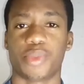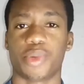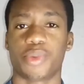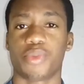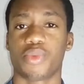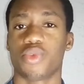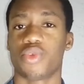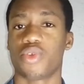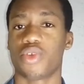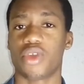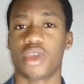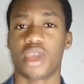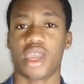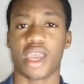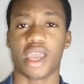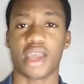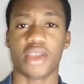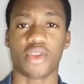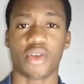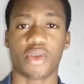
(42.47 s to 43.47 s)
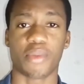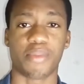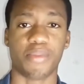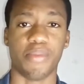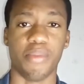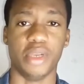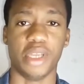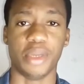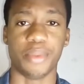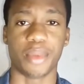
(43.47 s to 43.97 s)
people end up
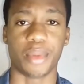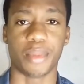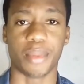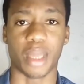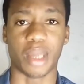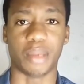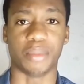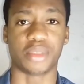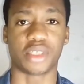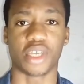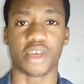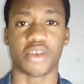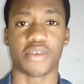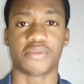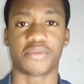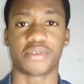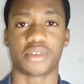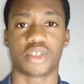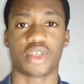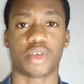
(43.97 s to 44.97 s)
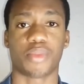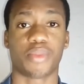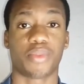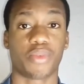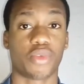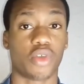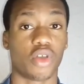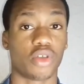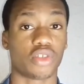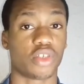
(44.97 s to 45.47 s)
blaming themselves.
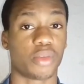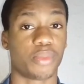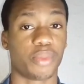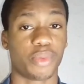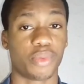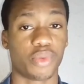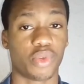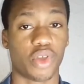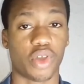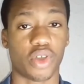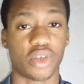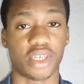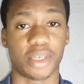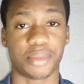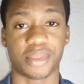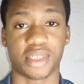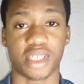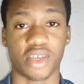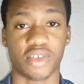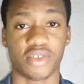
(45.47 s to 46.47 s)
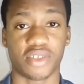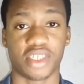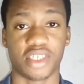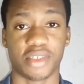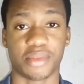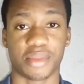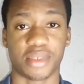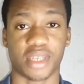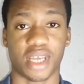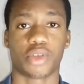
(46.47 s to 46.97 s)
Some people call themselves
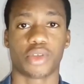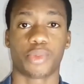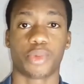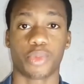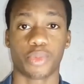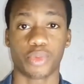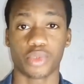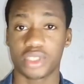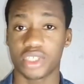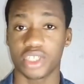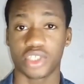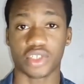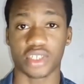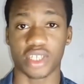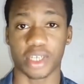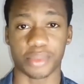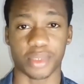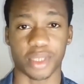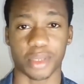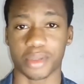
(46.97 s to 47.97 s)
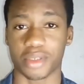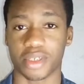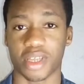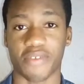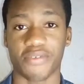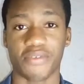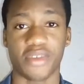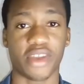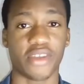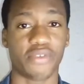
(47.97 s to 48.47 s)
names and people say to themselves,
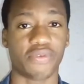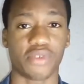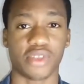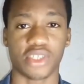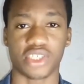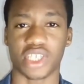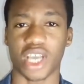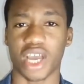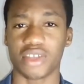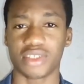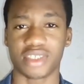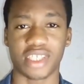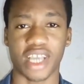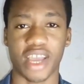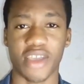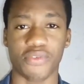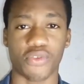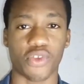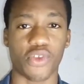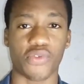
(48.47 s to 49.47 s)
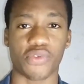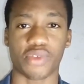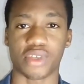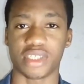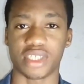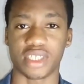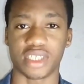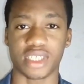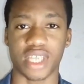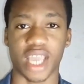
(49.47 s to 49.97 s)
I'm very foolish. How did I fall for
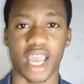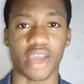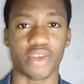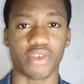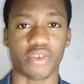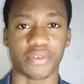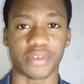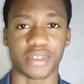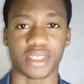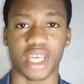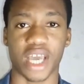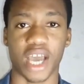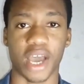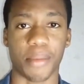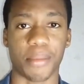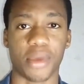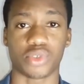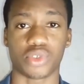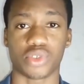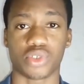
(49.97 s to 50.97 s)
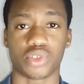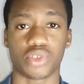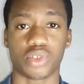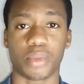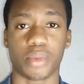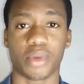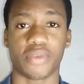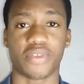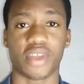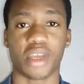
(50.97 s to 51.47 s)
this kind of scam? So
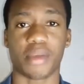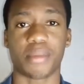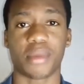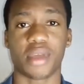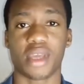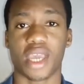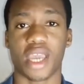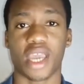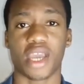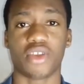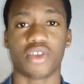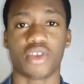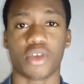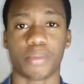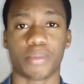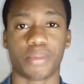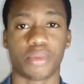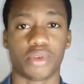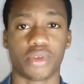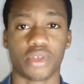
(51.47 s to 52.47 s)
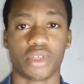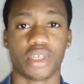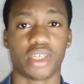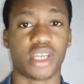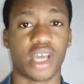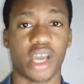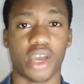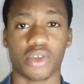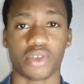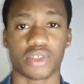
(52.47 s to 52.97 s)
some of them end up
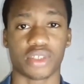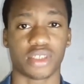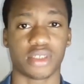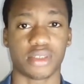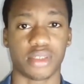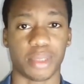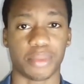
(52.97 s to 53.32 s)
either hurting